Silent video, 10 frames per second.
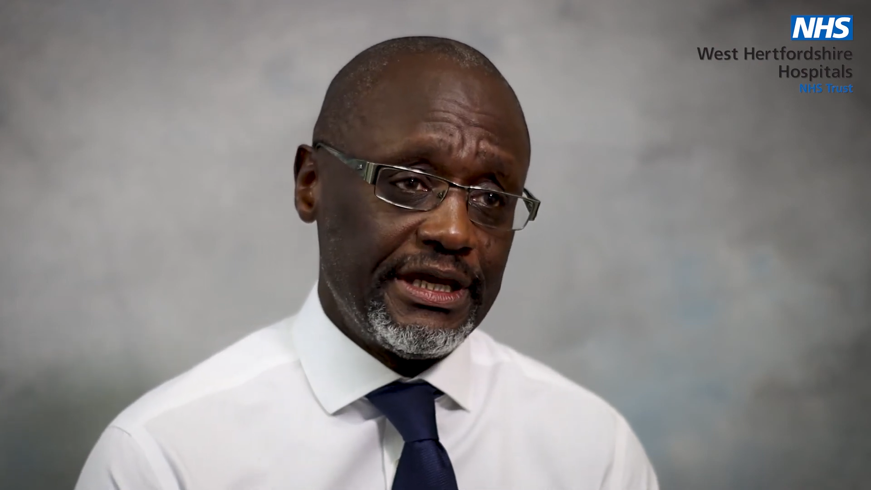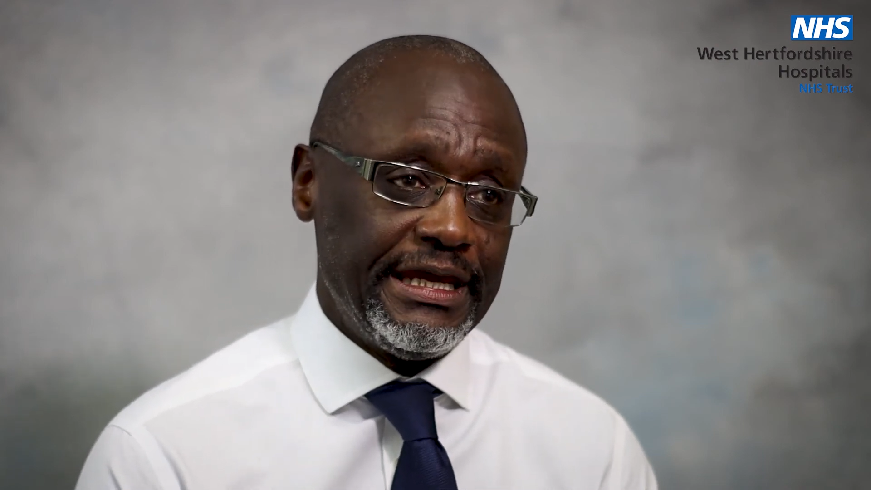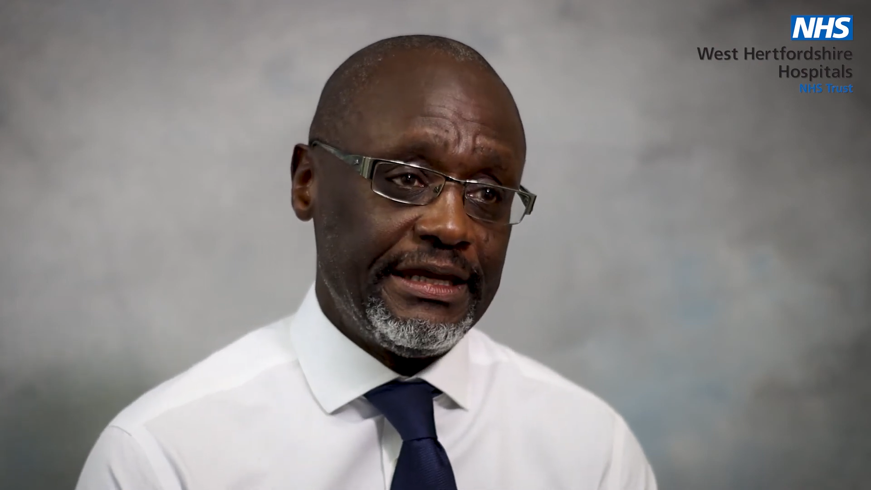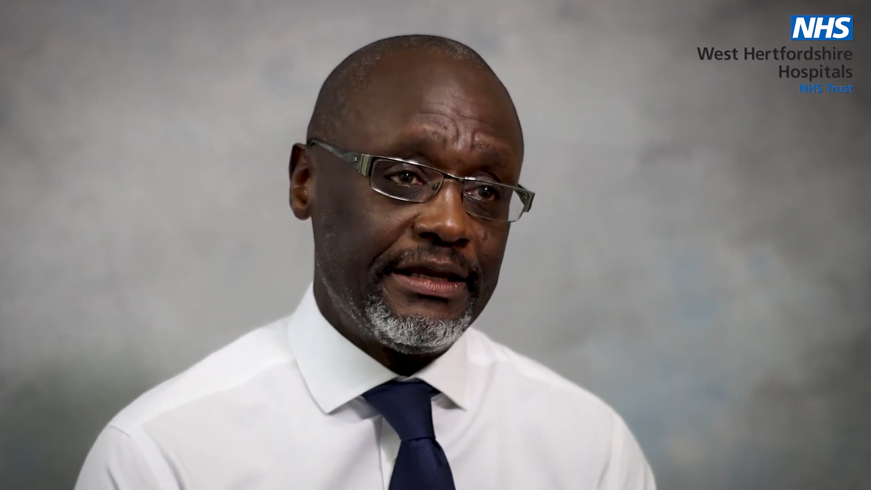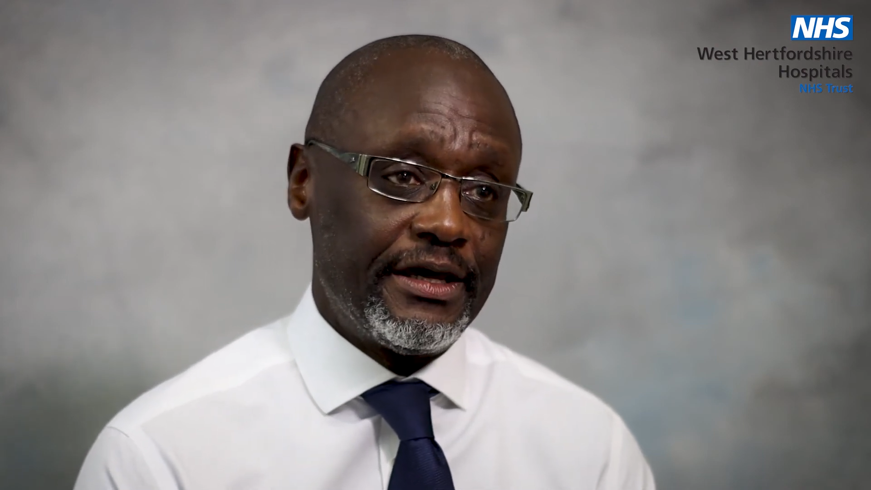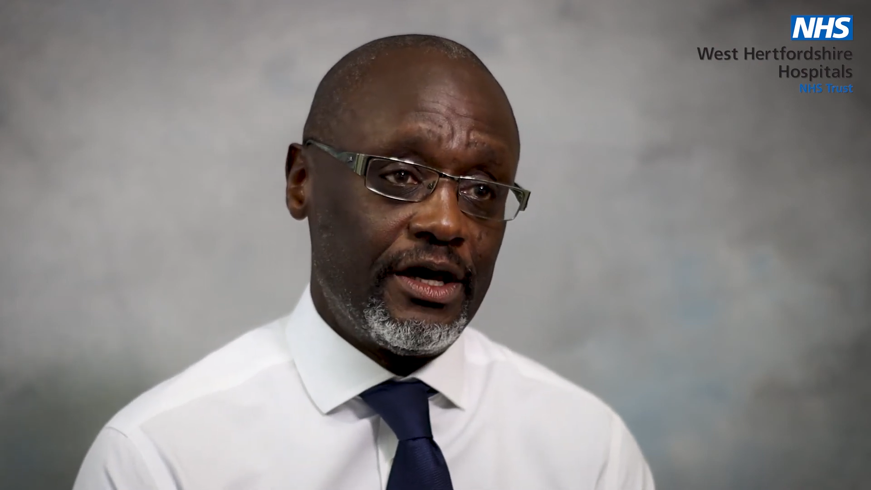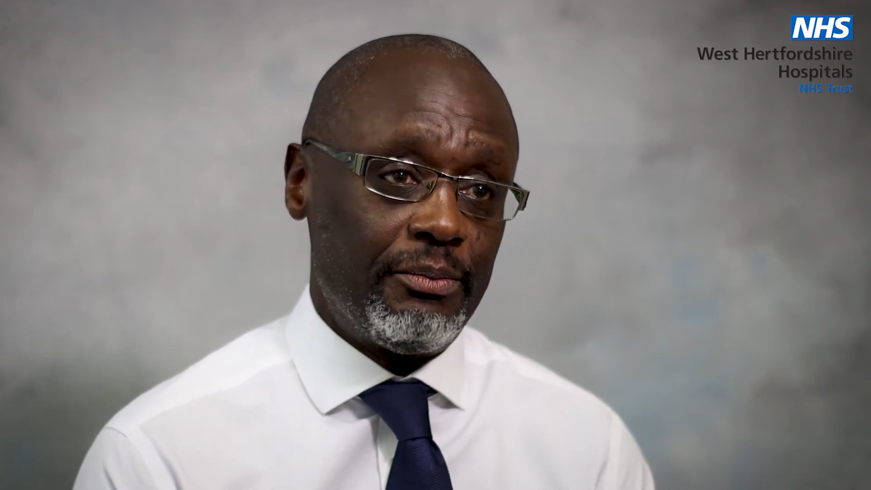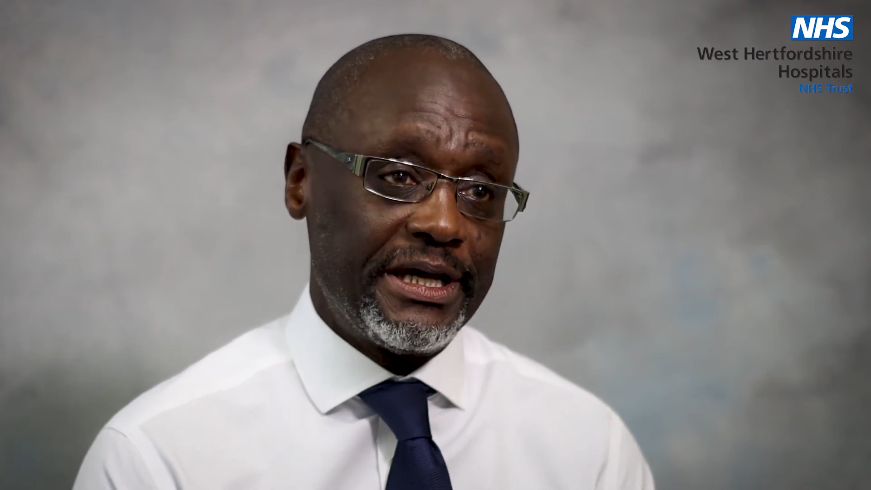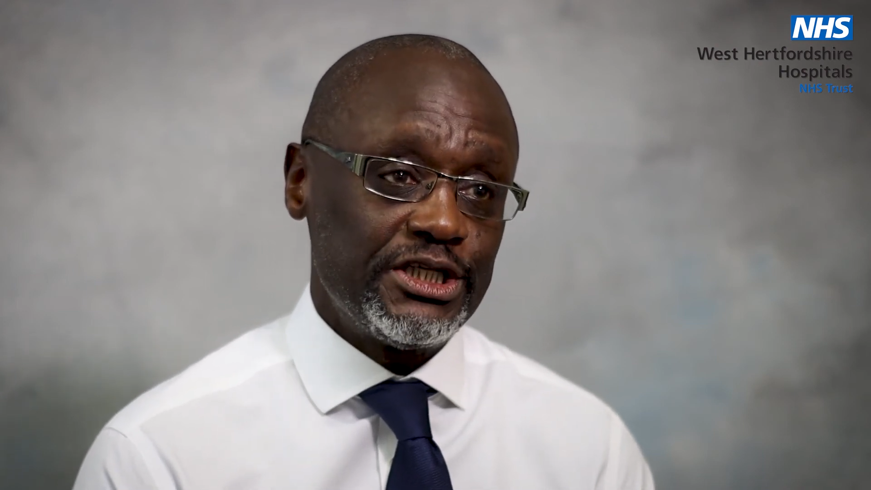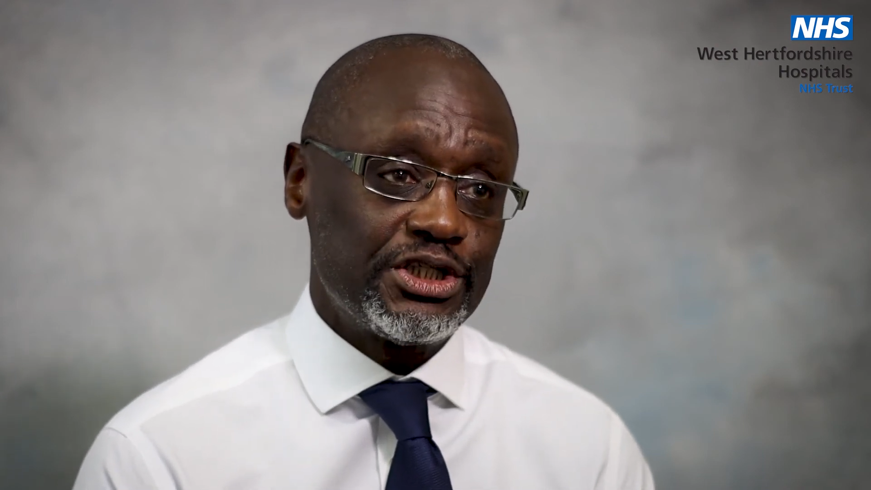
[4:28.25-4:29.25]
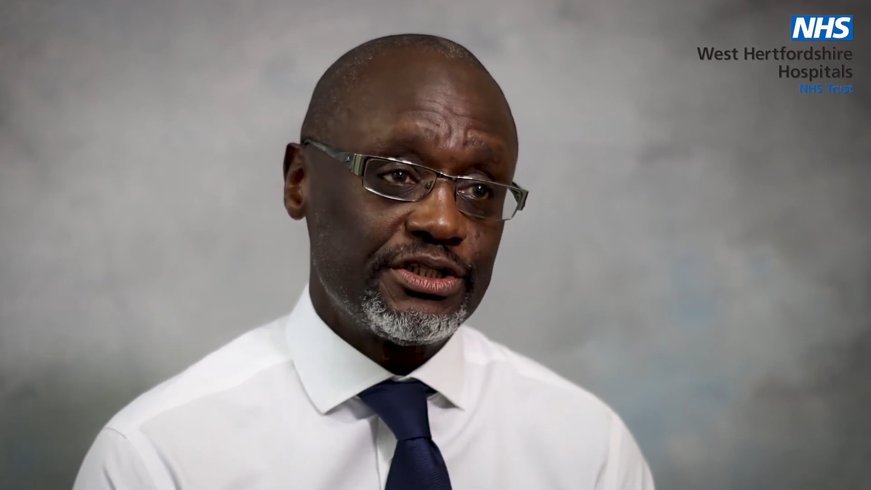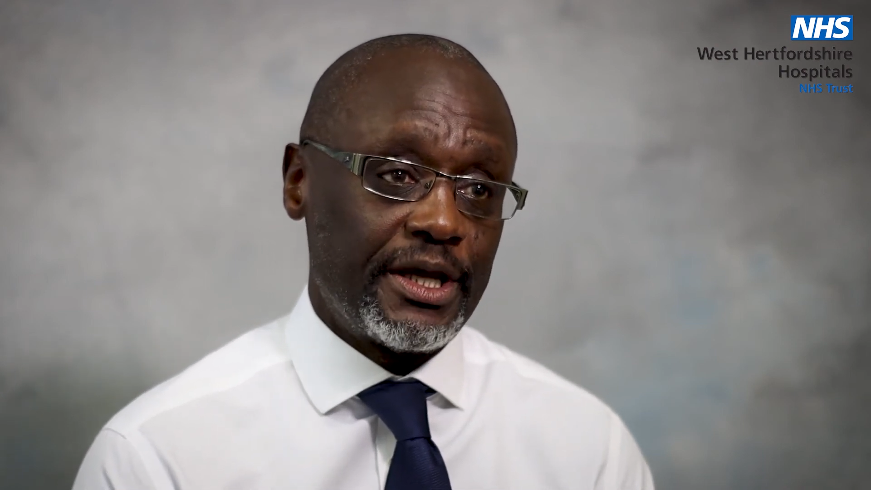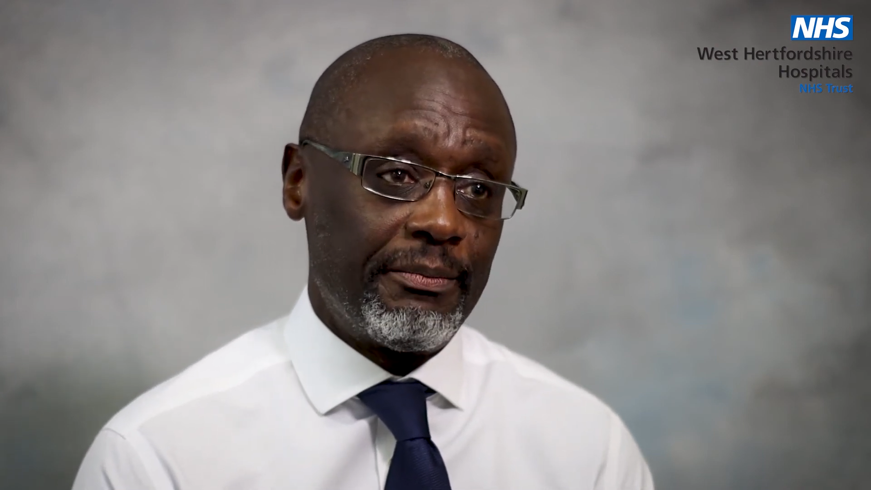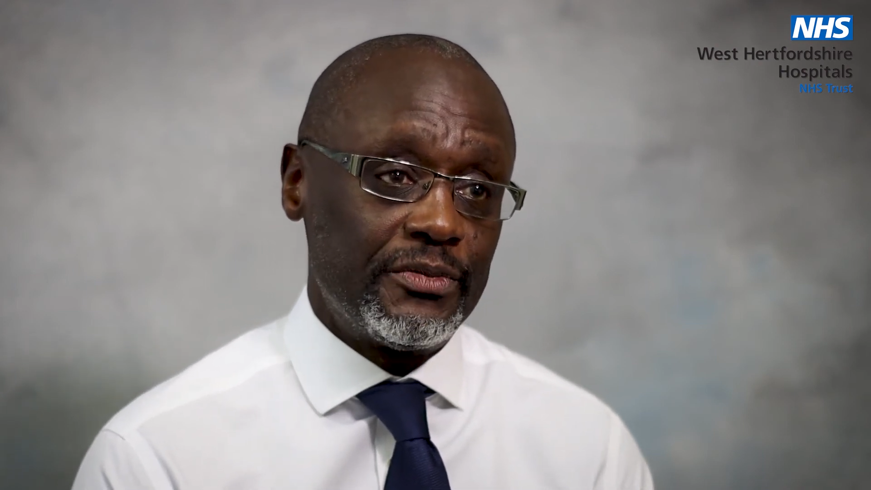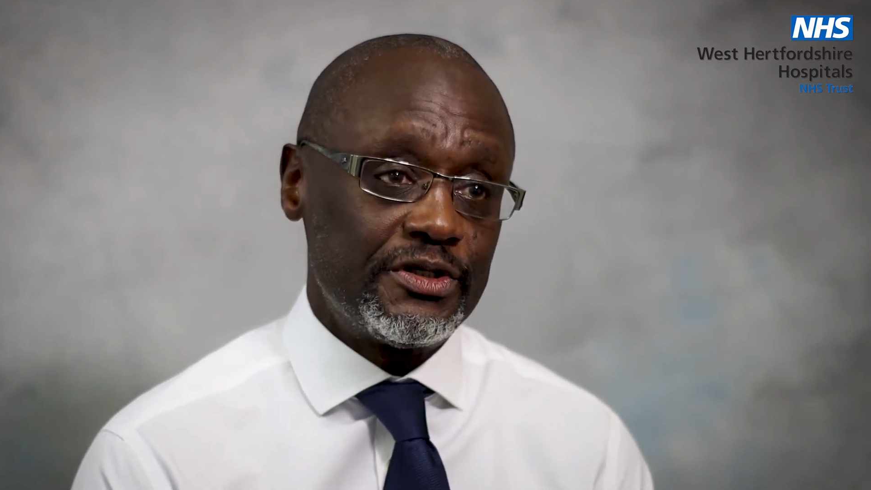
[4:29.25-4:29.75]
in patient
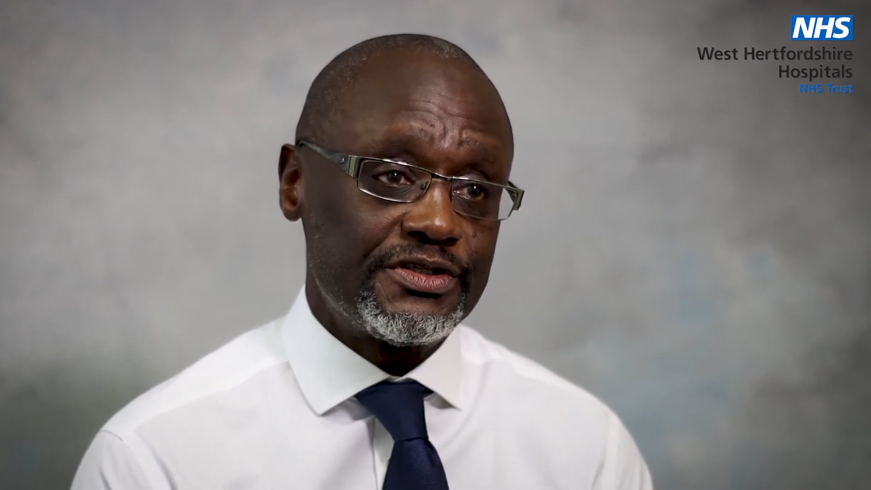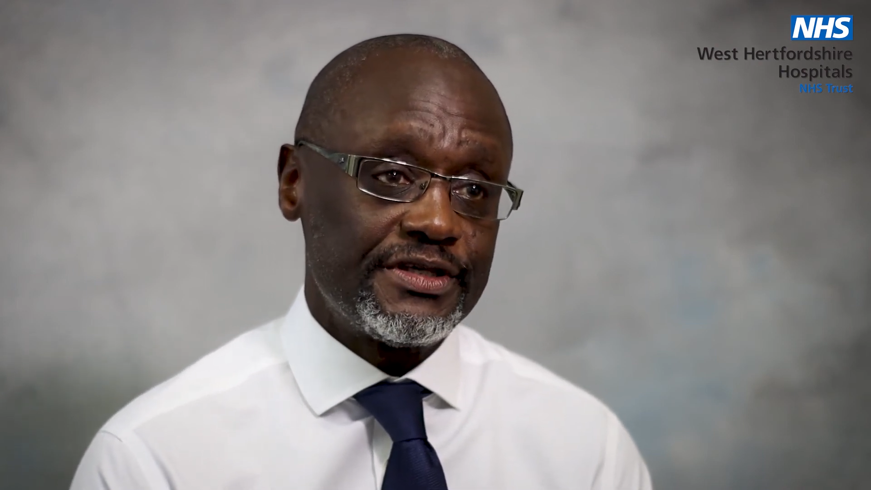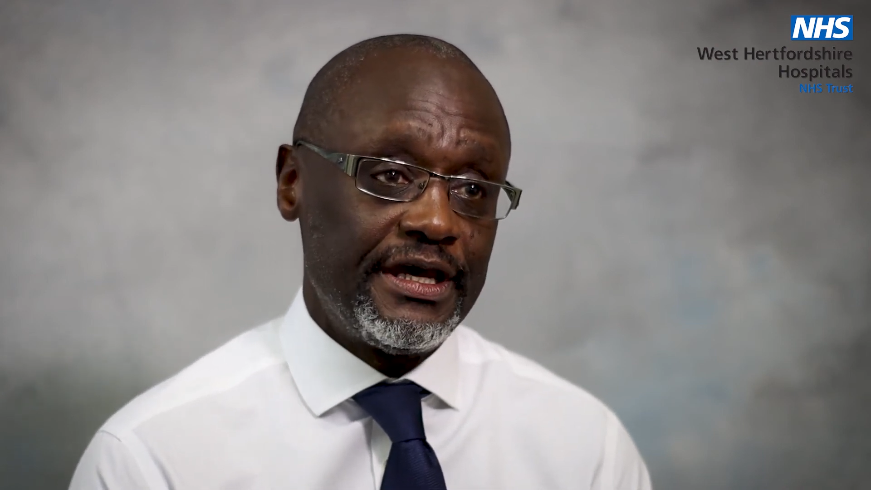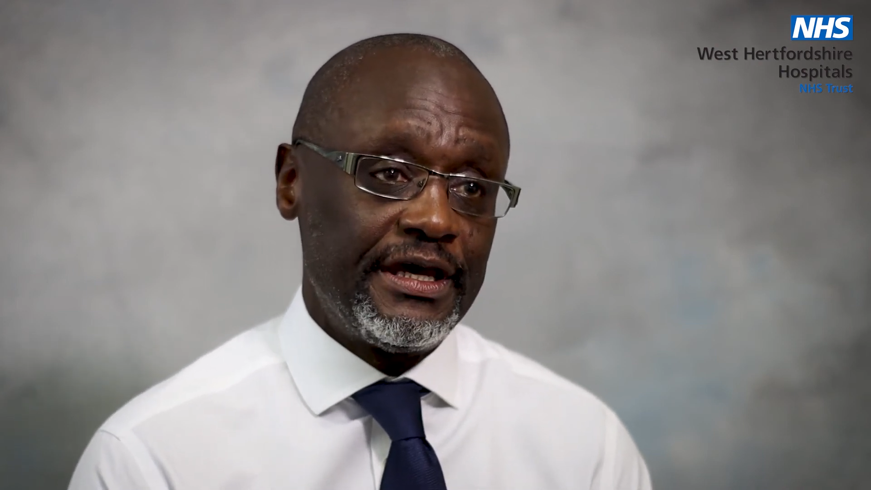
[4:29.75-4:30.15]
numbers,